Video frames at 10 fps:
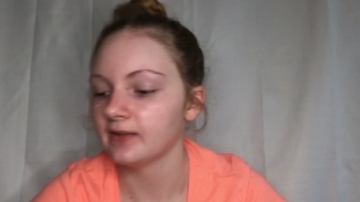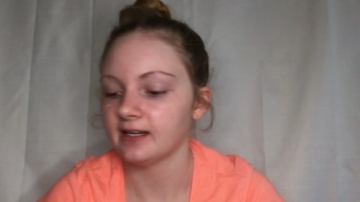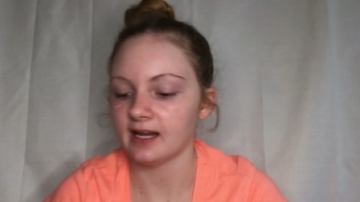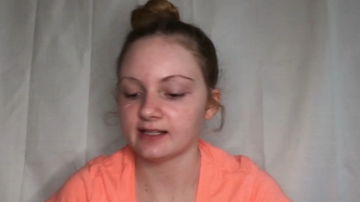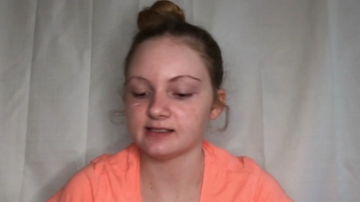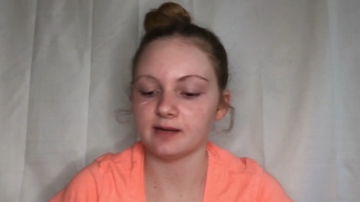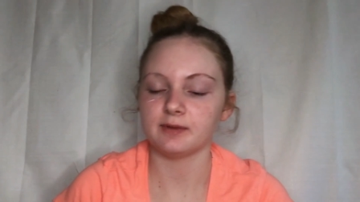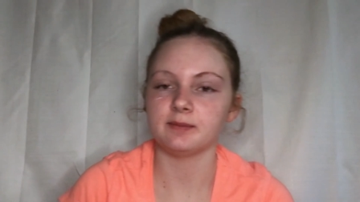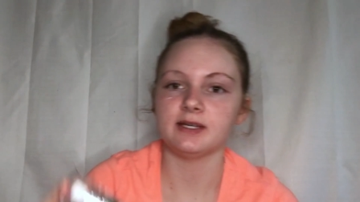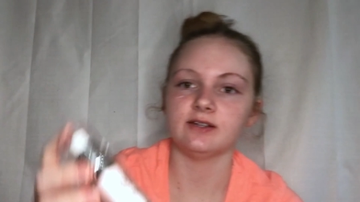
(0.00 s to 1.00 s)
Next, I'm
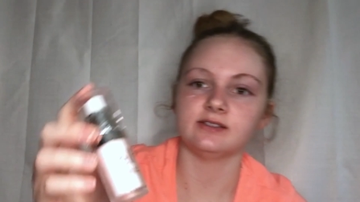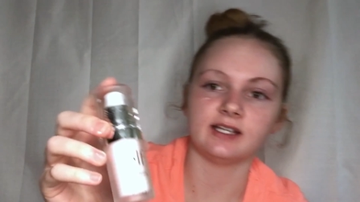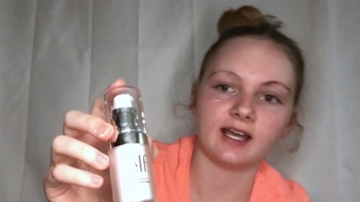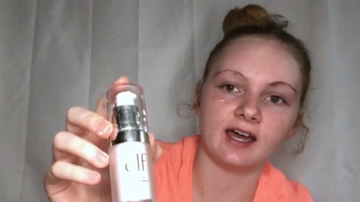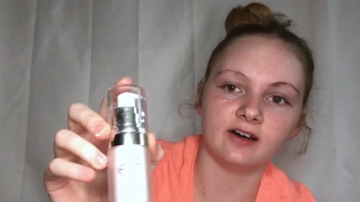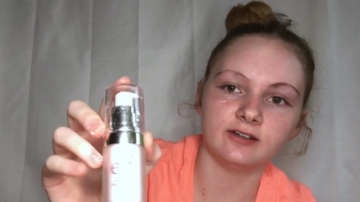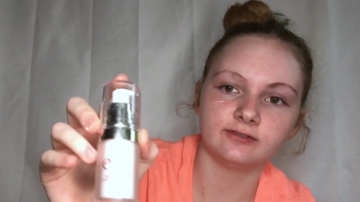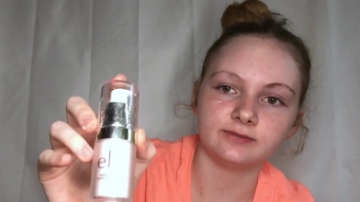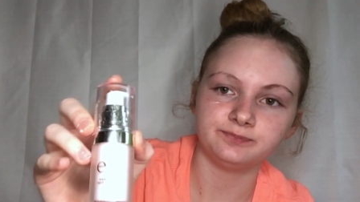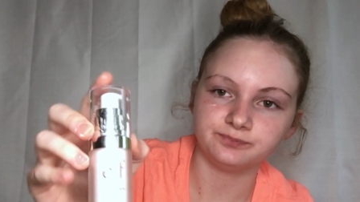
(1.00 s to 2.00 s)
going to be using e.l.f.